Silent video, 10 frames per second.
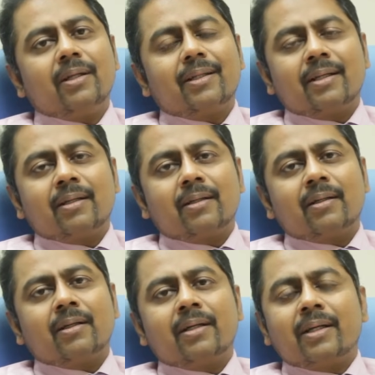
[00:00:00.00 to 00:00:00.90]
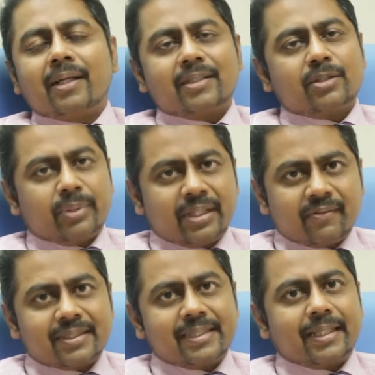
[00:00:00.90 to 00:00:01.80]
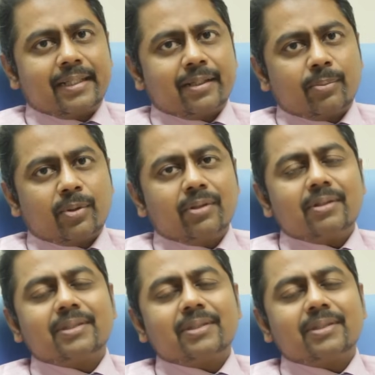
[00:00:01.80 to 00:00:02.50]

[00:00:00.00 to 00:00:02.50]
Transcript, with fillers: then uh, it has to be investigated upon.